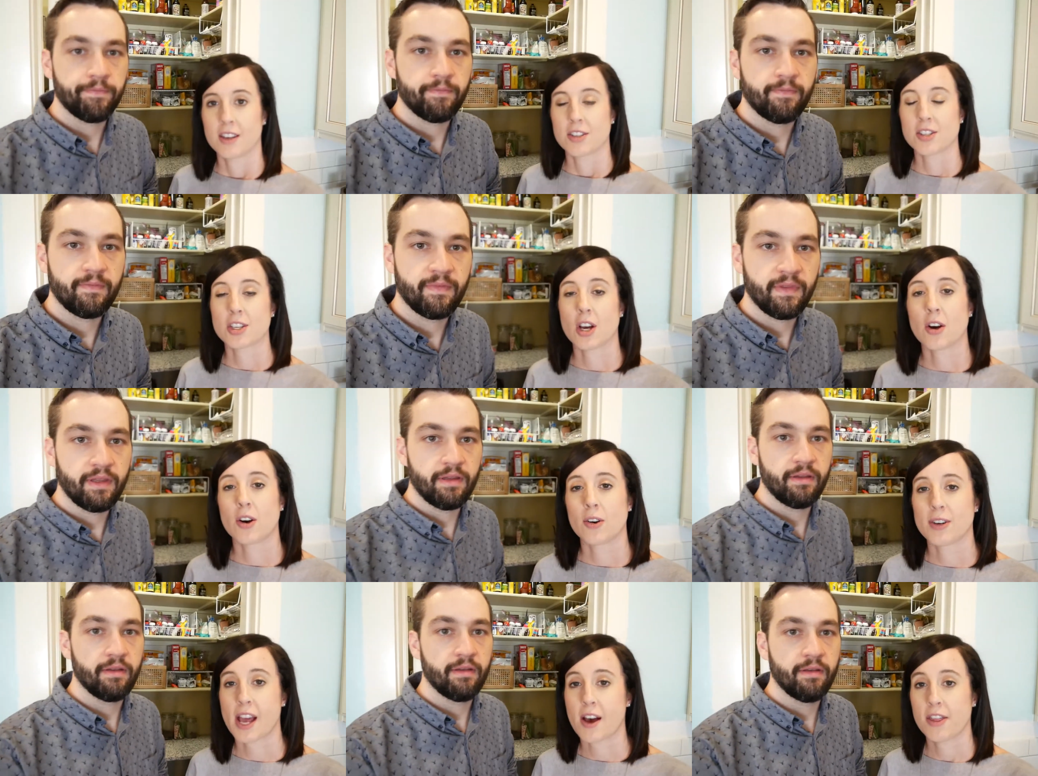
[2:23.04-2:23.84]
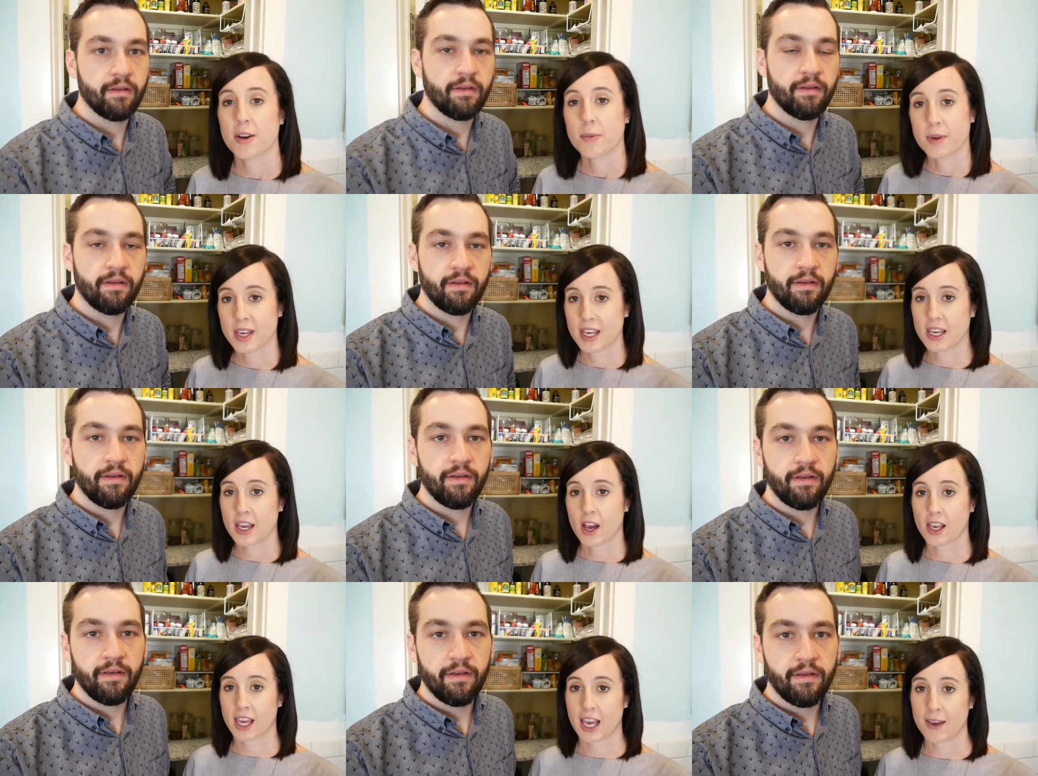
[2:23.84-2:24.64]
Speaker 1: So now that
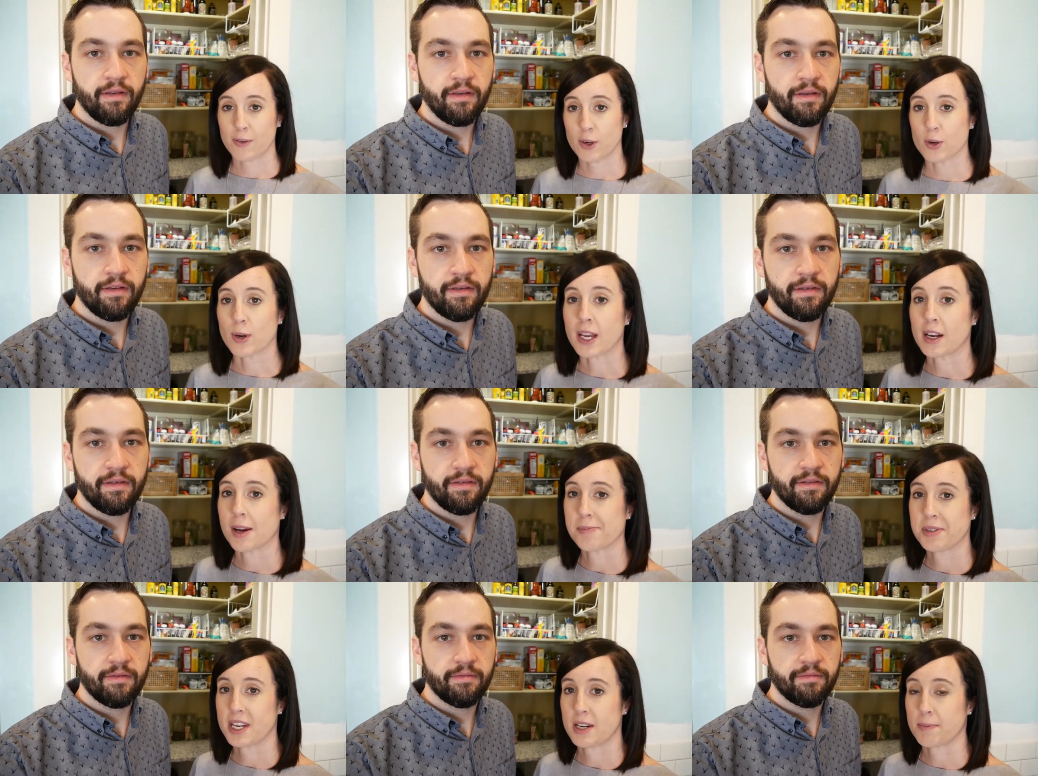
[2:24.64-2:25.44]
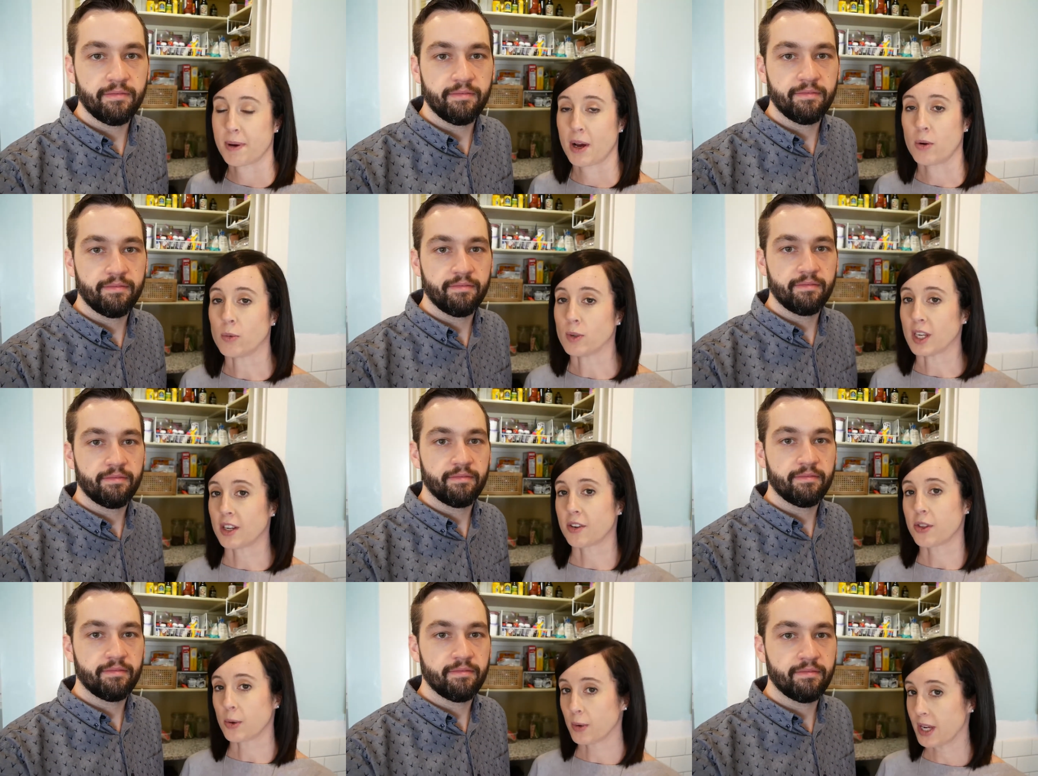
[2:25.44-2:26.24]
we gave you an update about
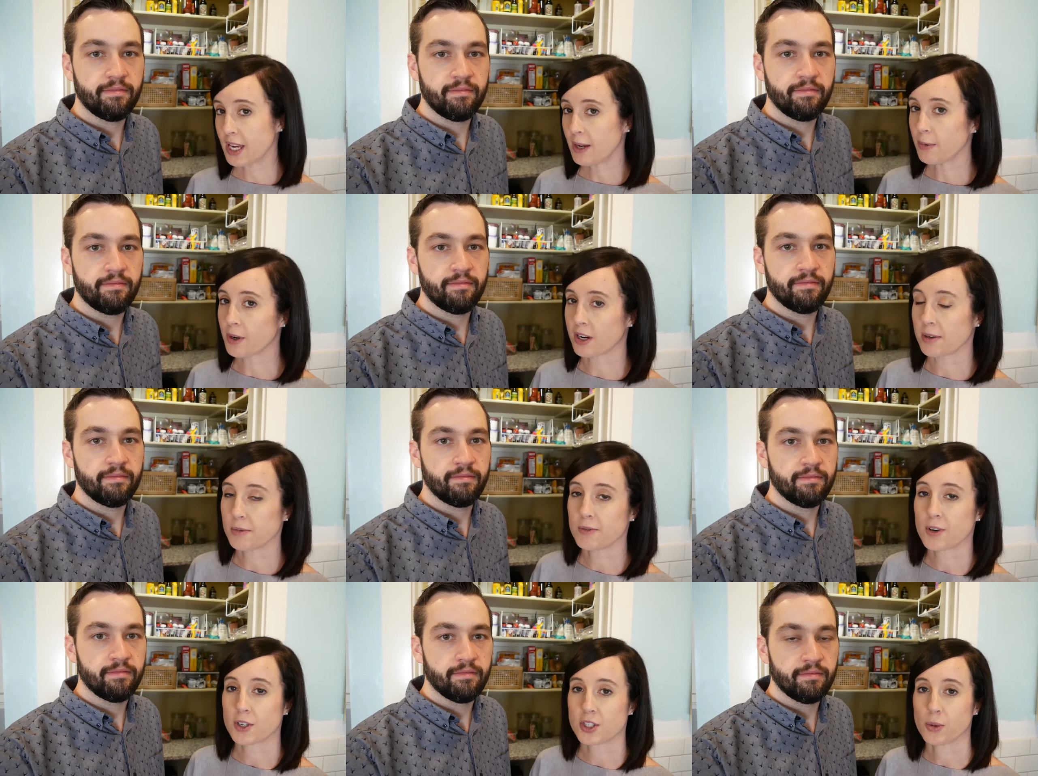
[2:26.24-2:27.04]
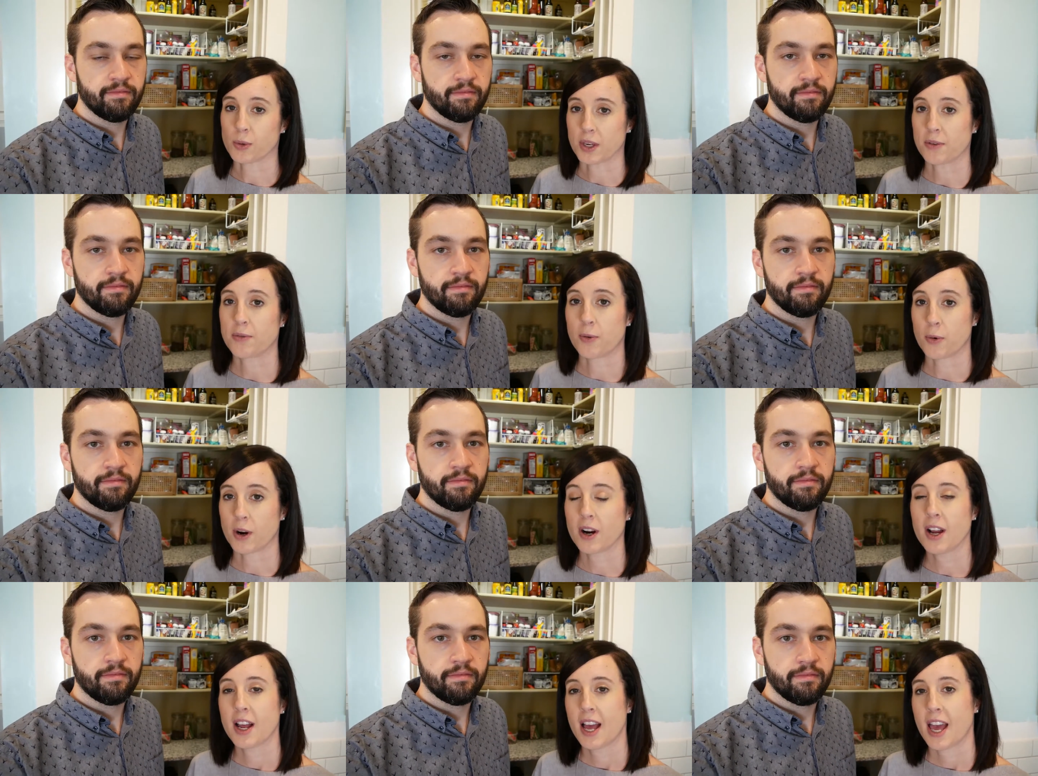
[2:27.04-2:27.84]
week three, we're gonna move on to week
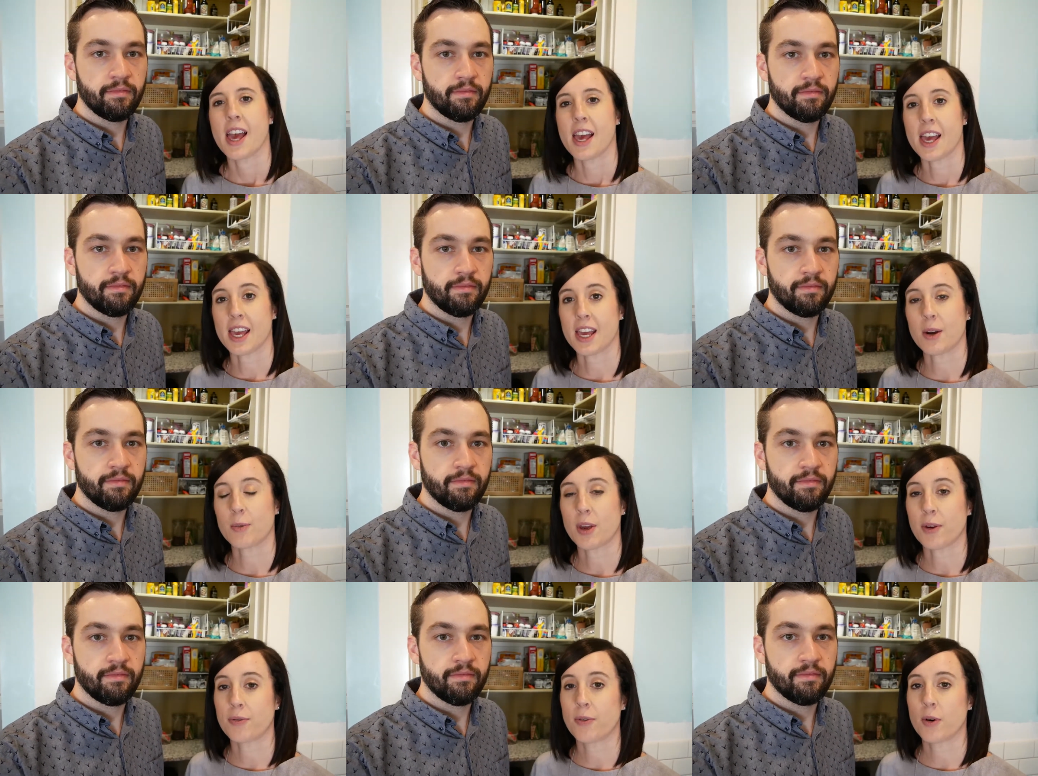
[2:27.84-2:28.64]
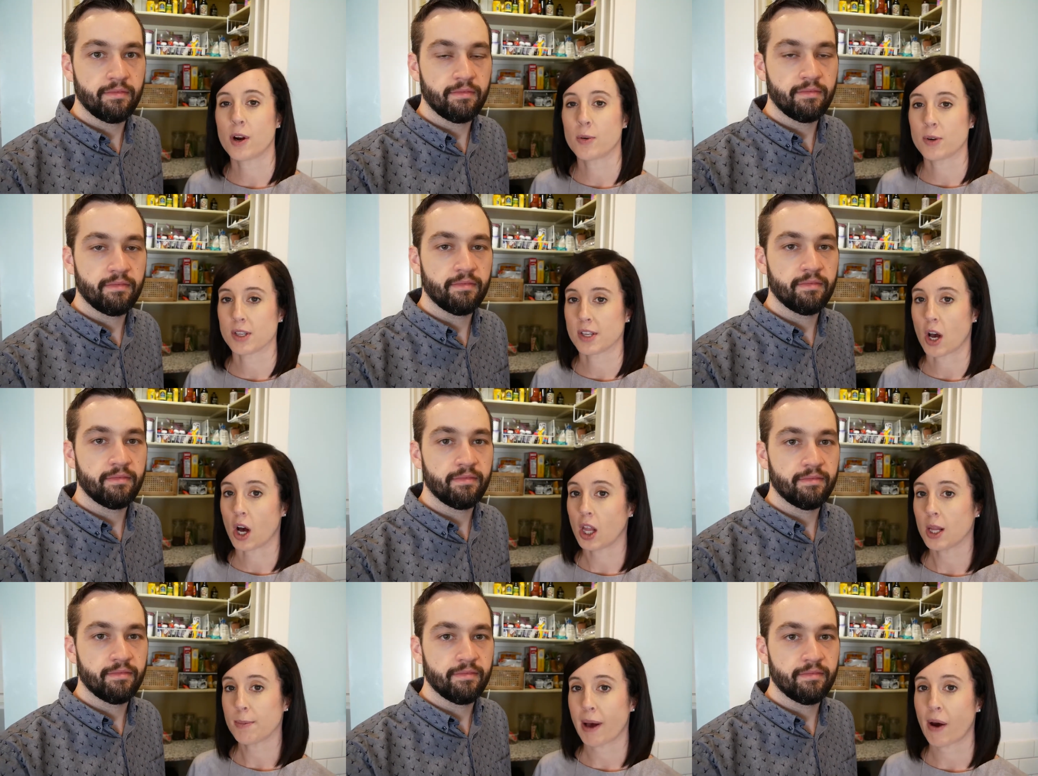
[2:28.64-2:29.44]
four. And week four was
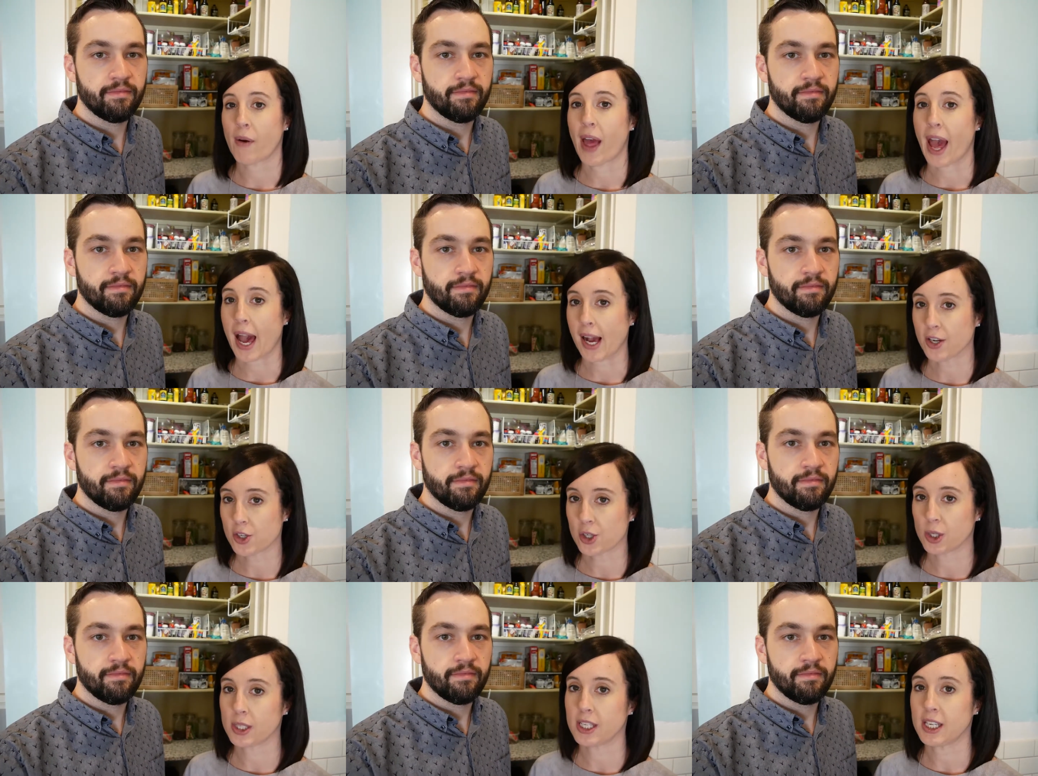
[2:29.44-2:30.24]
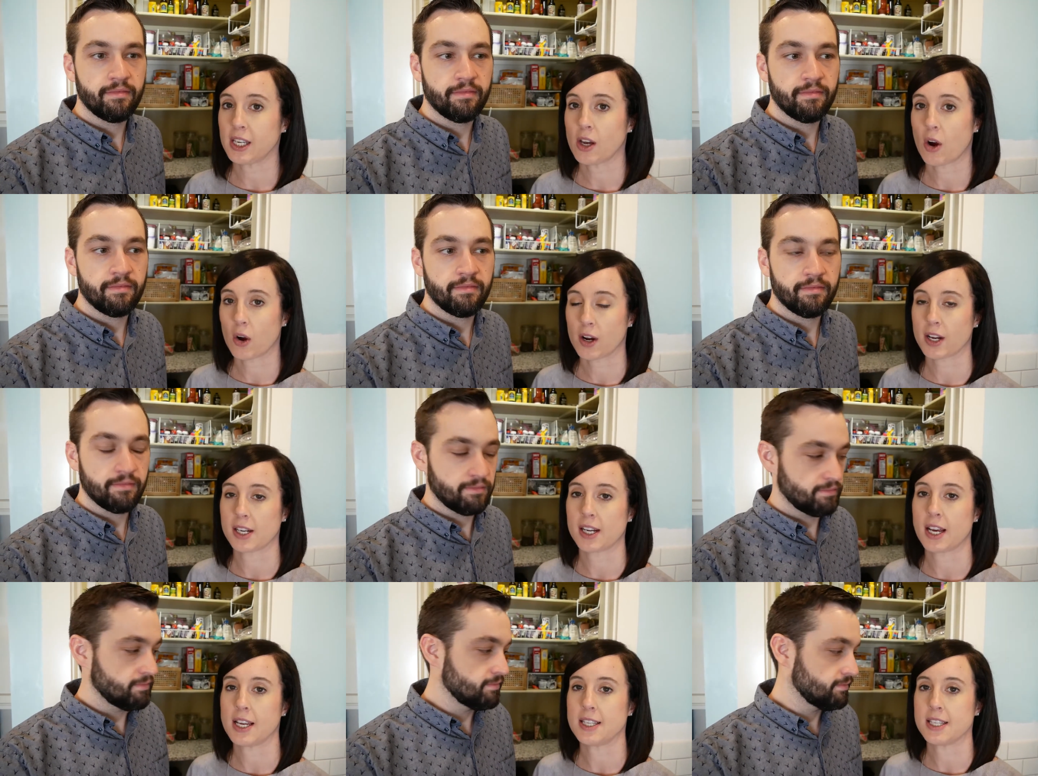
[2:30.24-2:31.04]
all about actually
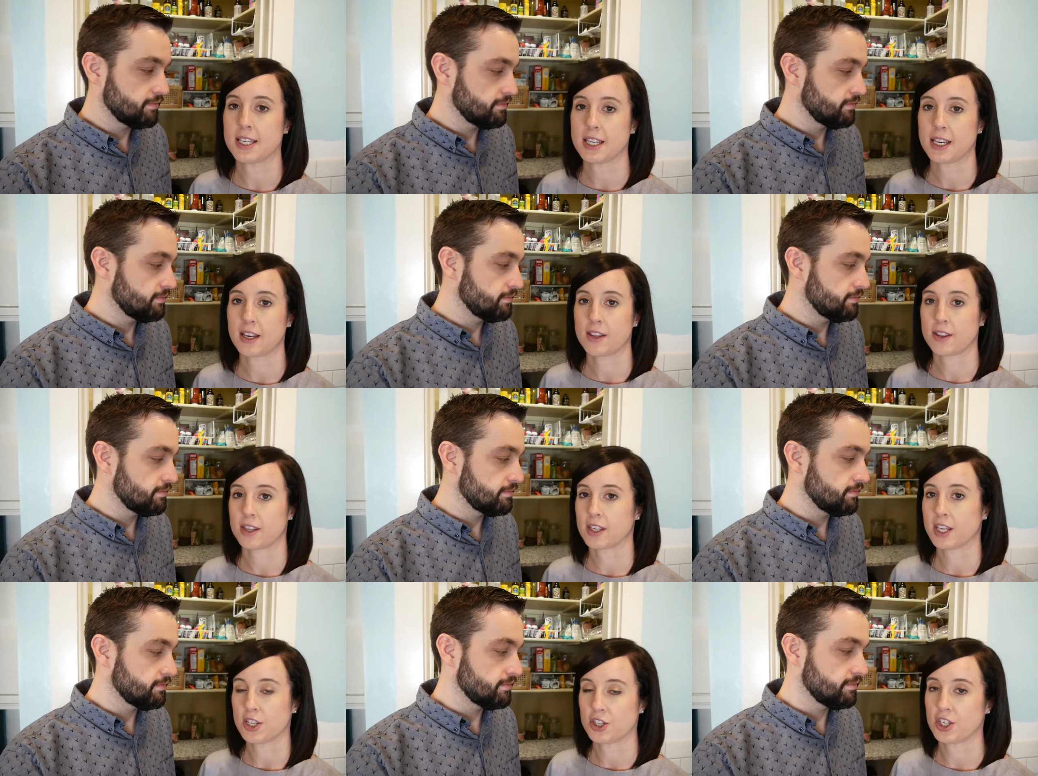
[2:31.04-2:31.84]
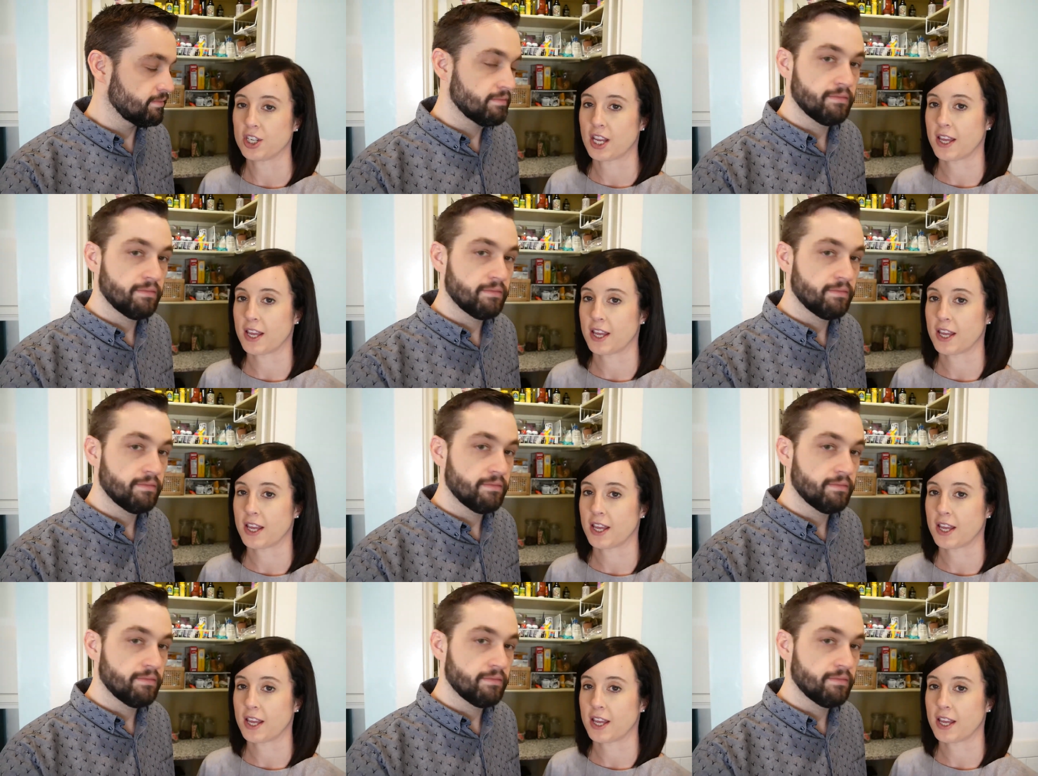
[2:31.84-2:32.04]
organizing the kitchen